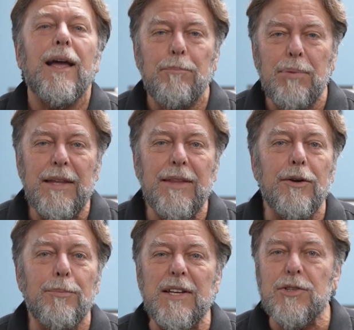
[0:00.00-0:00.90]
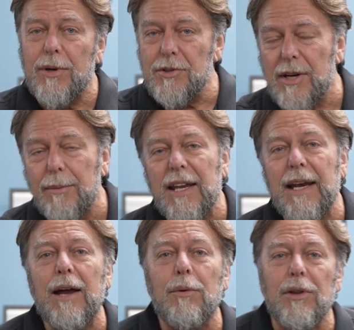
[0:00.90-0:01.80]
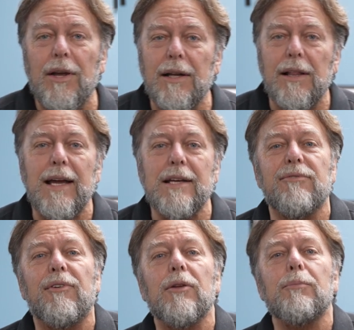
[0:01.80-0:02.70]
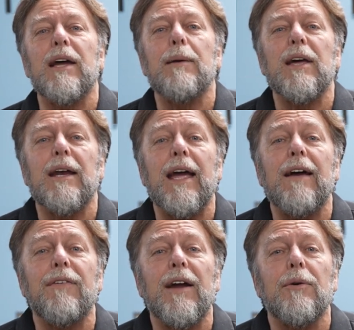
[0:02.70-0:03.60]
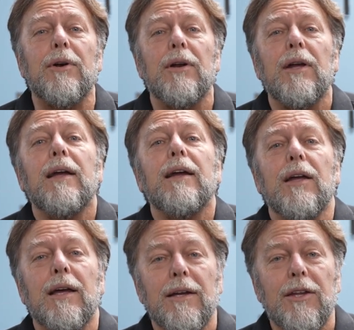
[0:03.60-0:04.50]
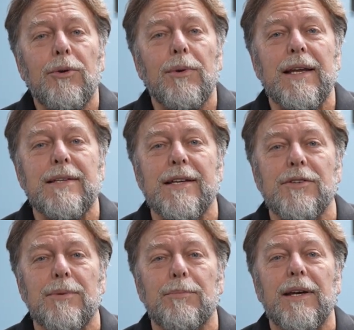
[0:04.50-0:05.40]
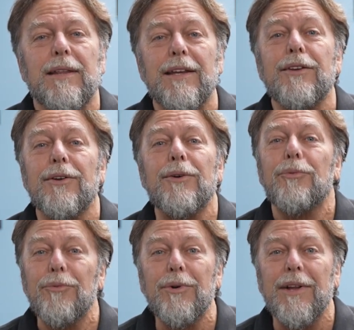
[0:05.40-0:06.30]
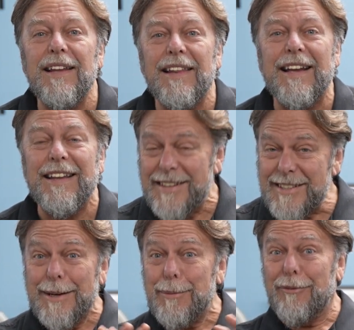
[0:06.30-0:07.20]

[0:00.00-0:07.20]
Be there, be square. It's going to be an hour-long class followed by about a half-hour uh, Q&A session, but I think you're going to really like it. This is going to be